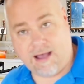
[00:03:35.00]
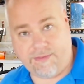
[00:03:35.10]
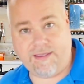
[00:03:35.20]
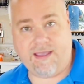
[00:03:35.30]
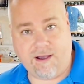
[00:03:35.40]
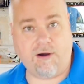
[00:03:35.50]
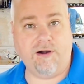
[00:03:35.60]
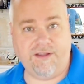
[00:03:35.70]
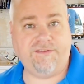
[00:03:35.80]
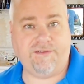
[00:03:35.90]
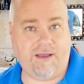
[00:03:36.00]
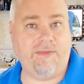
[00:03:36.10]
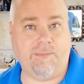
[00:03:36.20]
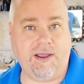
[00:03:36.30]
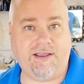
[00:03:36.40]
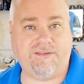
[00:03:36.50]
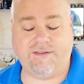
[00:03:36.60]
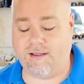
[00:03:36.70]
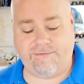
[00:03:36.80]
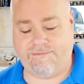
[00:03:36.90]
on the harness on the bike
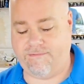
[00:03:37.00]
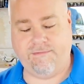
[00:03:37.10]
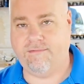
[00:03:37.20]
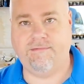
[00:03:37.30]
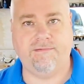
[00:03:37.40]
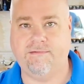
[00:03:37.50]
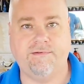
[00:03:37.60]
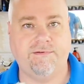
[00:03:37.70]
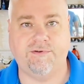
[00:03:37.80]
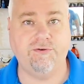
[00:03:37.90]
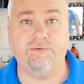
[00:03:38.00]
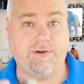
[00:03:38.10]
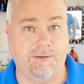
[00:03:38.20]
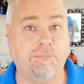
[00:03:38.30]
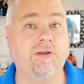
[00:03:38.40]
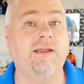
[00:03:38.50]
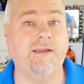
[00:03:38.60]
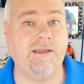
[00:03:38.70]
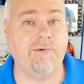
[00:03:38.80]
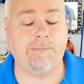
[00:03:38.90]
itself to
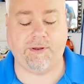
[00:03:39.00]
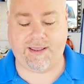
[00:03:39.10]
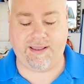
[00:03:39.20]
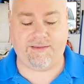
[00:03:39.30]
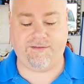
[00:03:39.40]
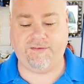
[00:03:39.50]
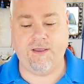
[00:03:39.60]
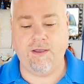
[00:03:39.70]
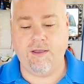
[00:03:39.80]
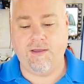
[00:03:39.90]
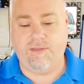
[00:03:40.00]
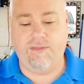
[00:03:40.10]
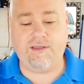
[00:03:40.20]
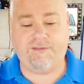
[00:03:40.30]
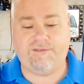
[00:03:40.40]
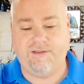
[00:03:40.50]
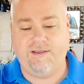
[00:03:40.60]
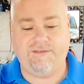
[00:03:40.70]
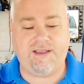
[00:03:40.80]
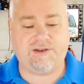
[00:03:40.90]
completely replicate this. This
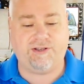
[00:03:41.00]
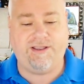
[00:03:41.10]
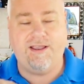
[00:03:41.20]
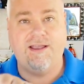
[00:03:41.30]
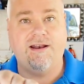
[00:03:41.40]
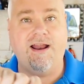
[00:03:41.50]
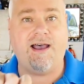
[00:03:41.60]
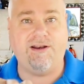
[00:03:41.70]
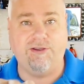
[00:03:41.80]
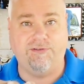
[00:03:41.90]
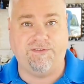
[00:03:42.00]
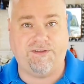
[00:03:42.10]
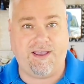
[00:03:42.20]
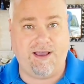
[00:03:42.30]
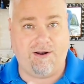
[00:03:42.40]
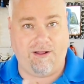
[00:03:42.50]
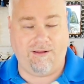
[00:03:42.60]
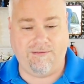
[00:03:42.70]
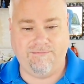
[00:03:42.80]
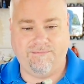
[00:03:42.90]
is actually not used at
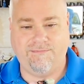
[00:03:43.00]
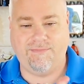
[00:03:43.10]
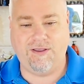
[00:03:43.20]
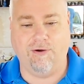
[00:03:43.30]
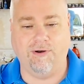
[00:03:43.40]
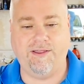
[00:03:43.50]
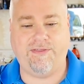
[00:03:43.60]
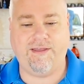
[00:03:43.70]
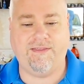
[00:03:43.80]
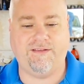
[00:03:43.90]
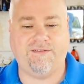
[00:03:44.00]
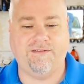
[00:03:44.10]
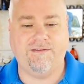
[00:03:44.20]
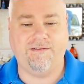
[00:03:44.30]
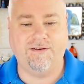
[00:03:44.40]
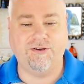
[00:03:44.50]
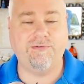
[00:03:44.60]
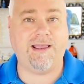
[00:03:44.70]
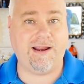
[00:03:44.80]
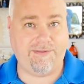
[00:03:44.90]
all. The only thing that's
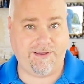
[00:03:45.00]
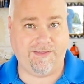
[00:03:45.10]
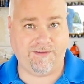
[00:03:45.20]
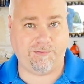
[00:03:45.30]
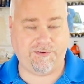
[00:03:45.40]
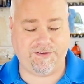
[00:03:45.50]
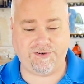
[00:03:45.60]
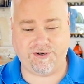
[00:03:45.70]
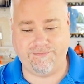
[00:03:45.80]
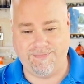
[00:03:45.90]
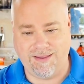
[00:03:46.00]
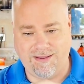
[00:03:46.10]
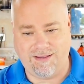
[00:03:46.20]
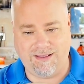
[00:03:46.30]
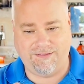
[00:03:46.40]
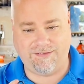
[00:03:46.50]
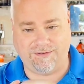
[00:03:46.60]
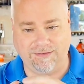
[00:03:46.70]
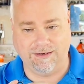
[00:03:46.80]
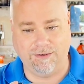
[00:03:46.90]
doing anything in this procedure is this
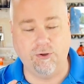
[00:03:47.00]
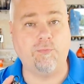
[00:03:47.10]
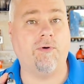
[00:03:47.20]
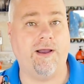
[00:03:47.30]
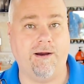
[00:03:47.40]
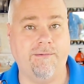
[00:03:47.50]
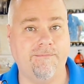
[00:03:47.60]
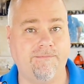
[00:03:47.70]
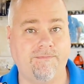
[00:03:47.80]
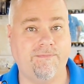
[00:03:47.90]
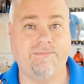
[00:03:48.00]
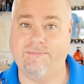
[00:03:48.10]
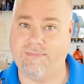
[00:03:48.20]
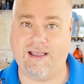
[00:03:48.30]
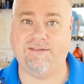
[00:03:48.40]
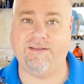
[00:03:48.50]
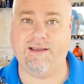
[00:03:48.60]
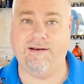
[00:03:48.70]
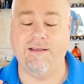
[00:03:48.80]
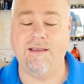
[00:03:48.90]
little loop wire. That's it.